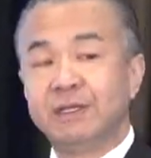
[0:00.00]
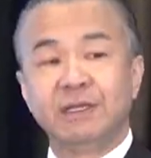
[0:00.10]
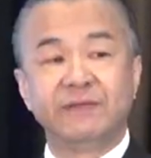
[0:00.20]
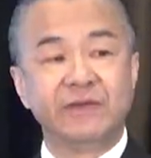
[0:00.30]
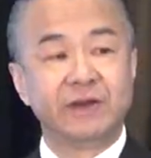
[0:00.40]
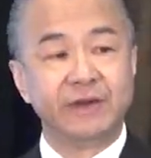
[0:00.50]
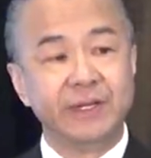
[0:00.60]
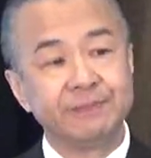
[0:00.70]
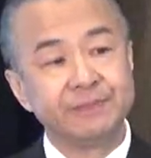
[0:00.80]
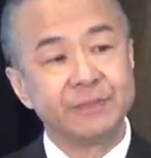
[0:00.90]
in a
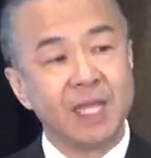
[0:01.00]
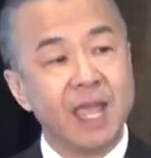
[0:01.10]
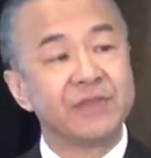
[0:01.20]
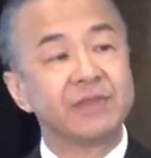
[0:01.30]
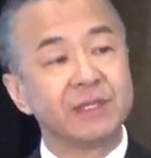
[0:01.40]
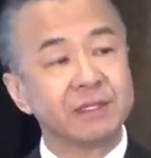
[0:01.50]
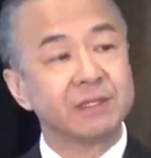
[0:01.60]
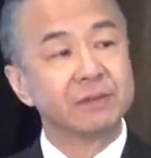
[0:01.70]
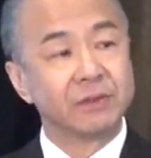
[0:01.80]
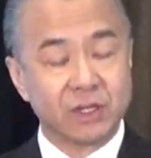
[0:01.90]
very
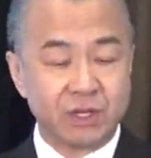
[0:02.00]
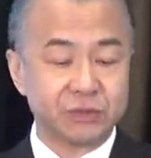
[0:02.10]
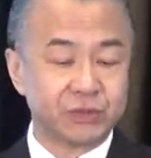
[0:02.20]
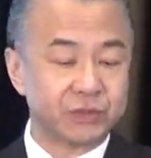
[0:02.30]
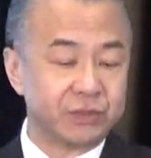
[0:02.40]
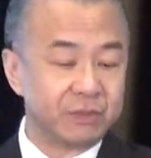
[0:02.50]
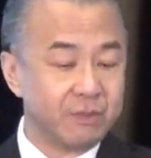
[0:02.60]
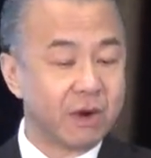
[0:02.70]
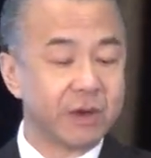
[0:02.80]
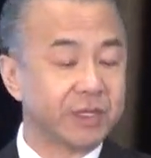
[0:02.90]
ethnic or cultural
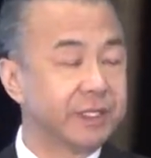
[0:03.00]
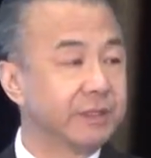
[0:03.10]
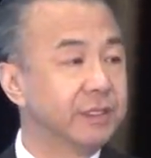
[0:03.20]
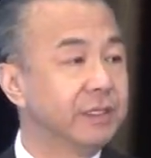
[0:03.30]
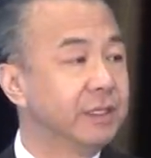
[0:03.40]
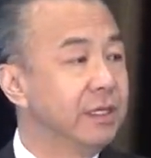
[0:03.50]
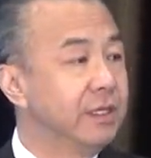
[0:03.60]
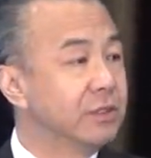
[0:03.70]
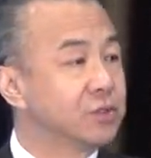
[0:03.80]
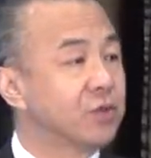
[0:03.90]
market,
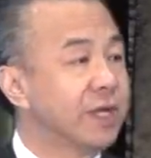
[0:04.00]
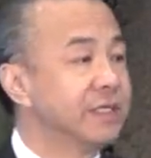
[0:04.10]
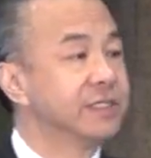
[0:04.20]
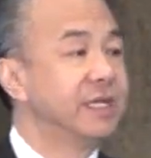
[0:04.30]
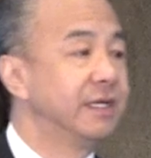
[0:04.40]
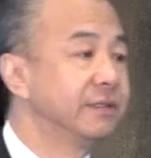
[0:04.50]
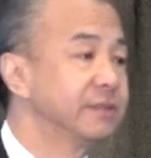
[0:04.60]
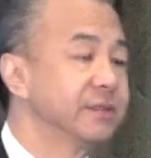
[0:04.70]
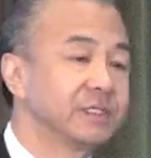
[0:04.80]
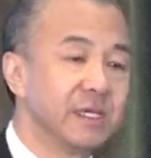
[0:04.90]
you know, try to sell
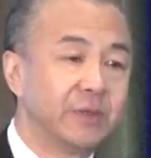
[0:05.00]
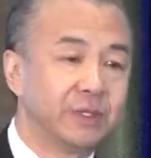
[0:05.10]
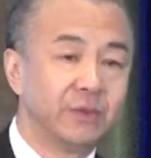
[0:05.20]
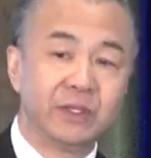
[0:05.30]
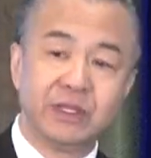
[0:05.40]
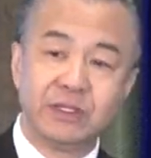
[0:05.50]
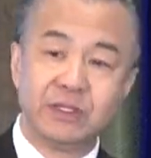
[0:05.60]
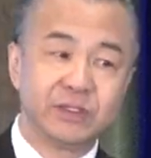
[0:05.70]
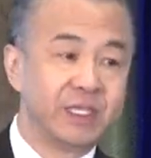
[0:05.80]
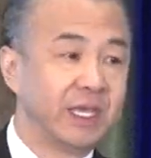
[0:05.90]
to someone within
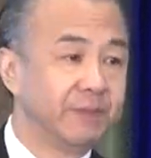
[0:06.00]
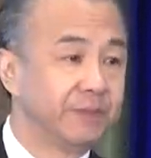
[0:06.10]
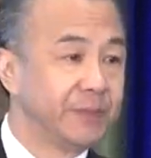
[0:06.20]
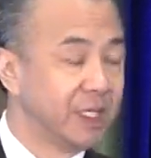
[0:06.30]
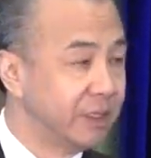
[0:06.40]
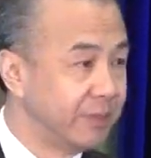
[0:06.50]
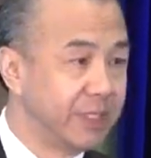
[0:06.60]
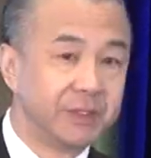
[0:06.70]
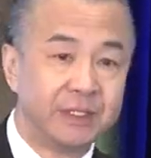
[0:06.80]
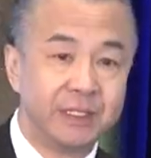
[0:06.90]
your same
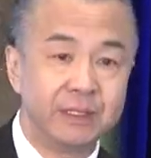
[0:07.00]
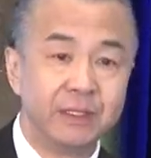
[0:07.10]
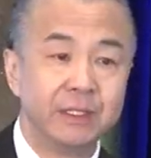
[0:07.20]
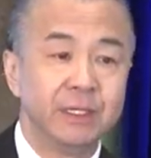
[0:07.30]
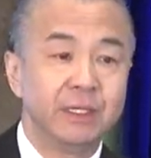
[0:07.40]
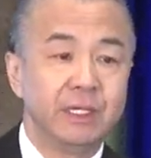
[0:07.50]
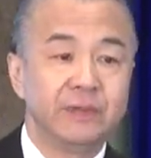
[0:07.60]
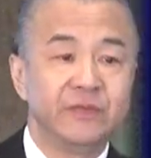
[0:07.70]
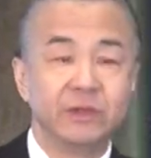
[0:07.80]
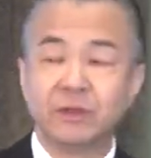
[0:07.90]
community.
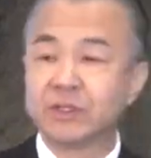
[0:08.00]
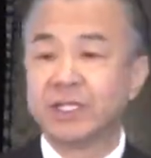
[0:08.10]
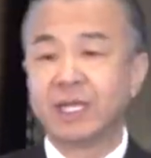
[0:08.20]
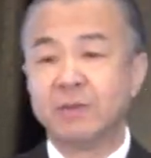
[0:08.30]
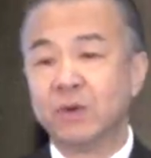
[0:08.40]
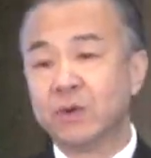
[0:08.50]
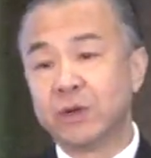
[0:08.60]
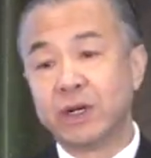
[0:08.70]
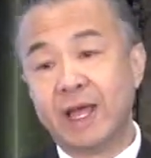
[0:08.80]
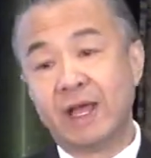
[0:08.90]
If you're looking at
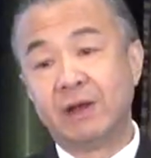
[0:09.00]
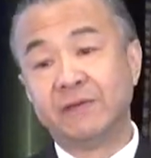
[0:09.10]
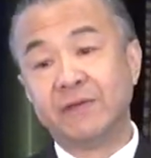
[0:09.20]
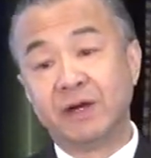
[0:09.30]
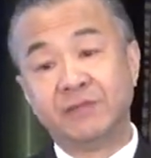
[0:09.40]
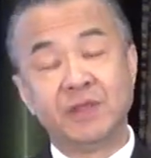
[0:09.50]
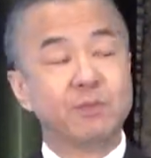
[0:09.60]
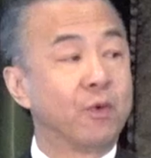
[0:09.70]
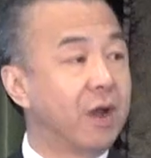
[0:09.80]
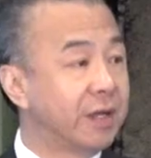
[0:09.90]
more of, of the
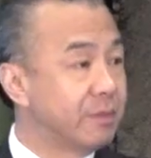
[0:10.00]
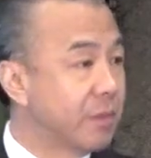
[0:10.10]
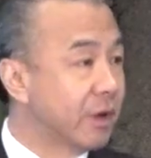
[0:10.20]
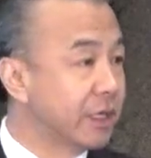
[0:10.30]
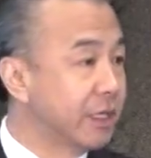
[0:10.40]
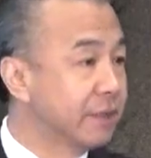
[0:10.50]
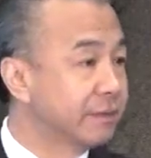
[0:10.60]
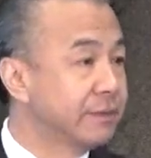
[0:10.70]
broad market,